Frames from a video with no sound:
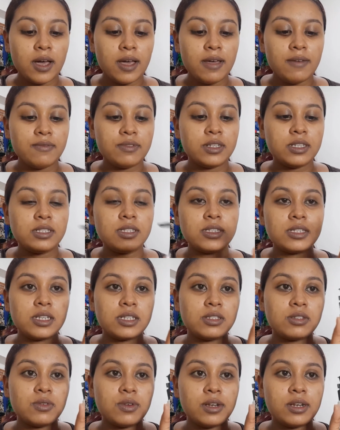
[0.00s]
I have this
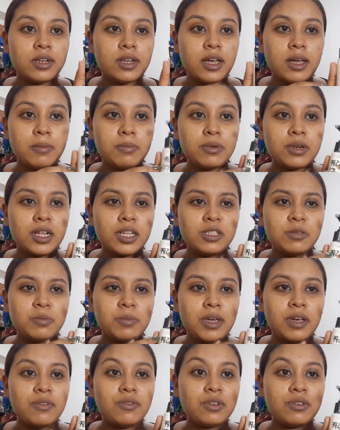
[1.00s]
sunscreen that I put
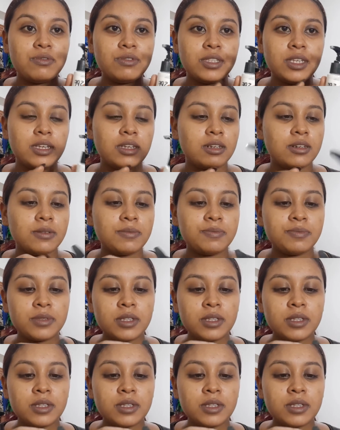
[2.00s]
SPF 50 here,